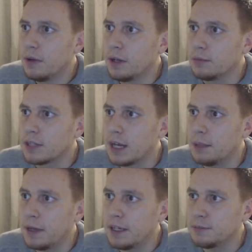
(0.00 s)
Williams.
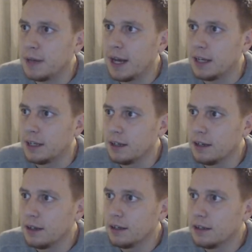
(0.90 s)
Can he beat his man?
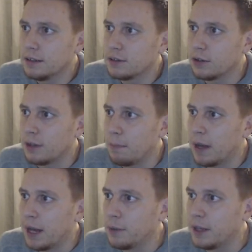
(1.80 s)
He's got
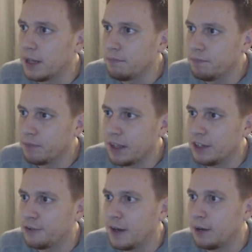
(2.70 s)
Dembele with him,
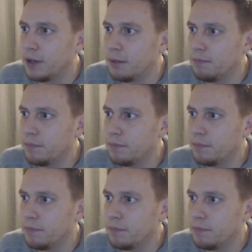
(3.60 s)
and he's found